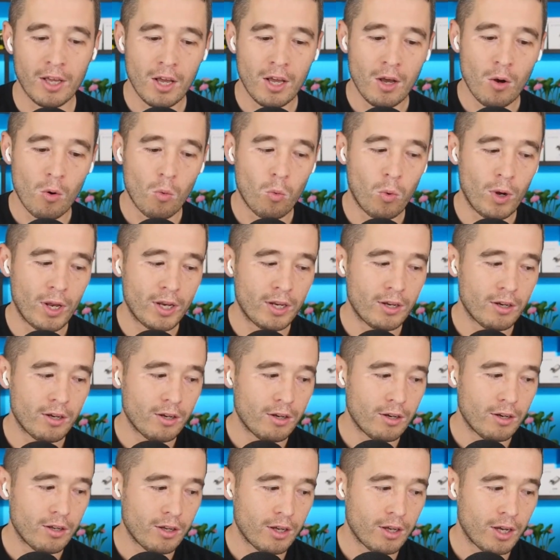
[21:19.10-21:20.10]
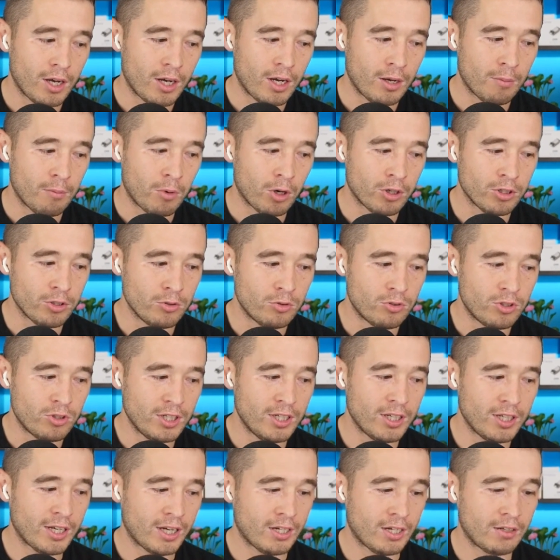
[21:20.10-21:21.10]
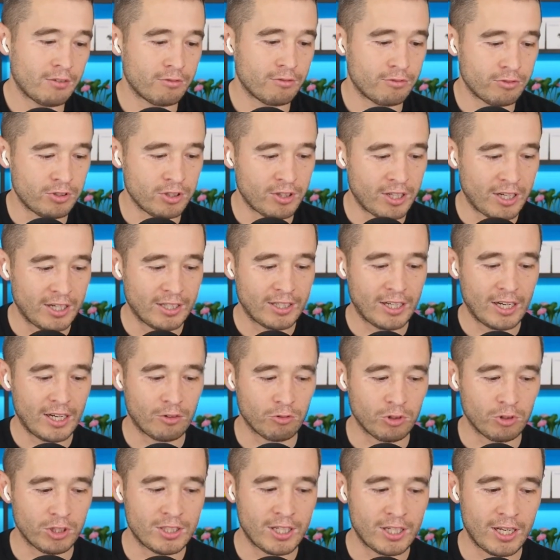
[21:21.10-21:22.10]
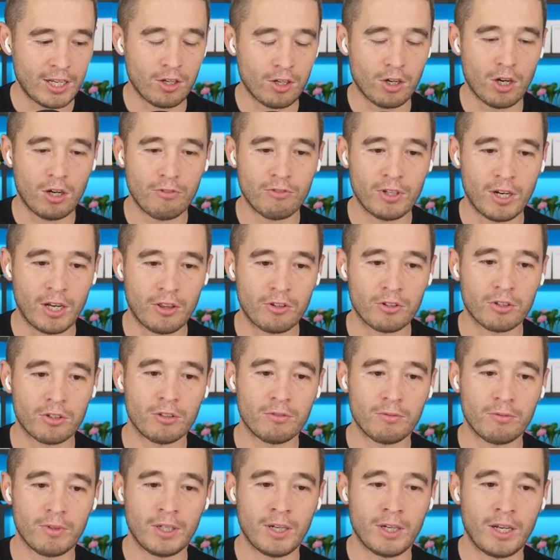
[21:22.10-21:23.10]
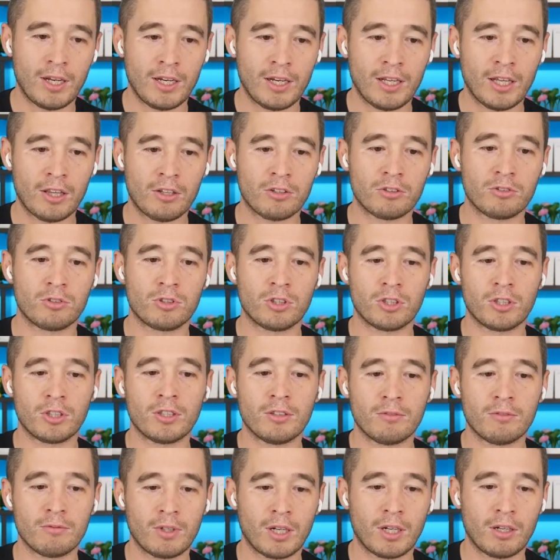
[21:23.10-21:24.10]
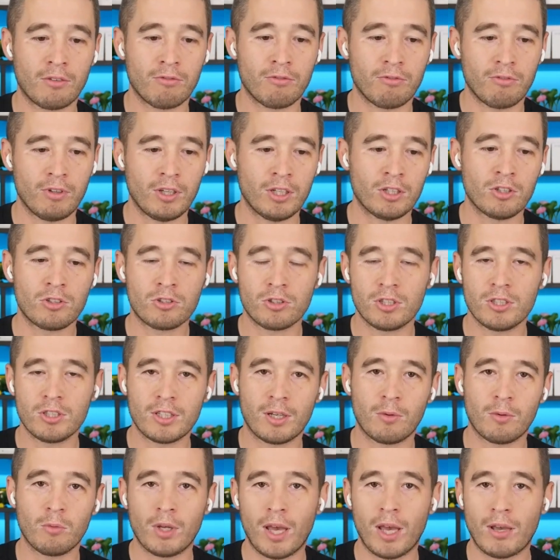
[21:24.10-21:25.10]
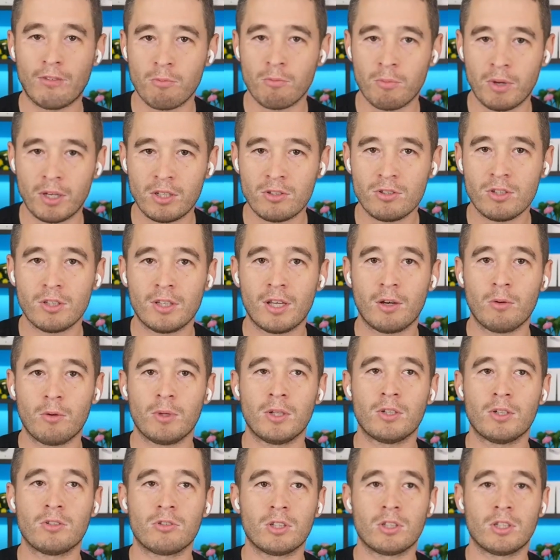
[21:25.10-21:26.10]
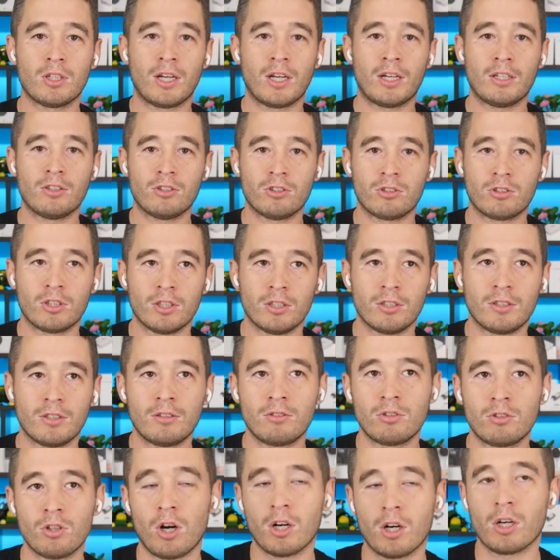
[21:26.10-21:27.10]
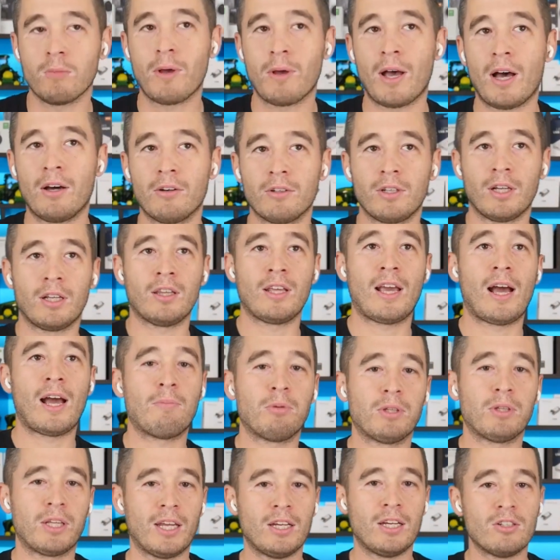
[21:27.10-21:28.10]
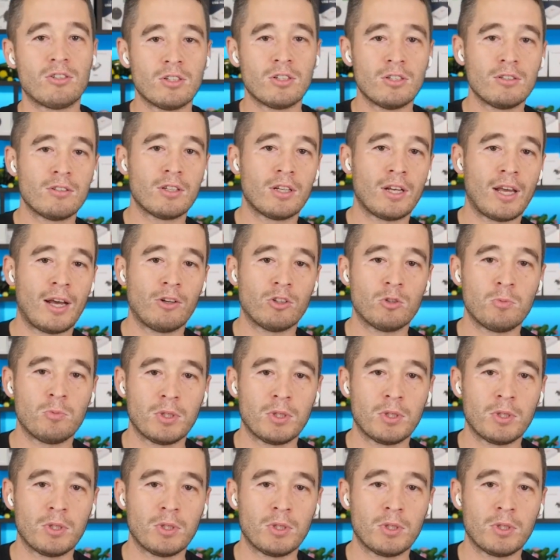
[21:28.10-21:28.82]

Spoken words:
When are you seeing kind of synthetic data really take off in any other certain kind of industries that we haven't mentioned? That would be interesting to kind of just to talk about kind of the applications and how it's being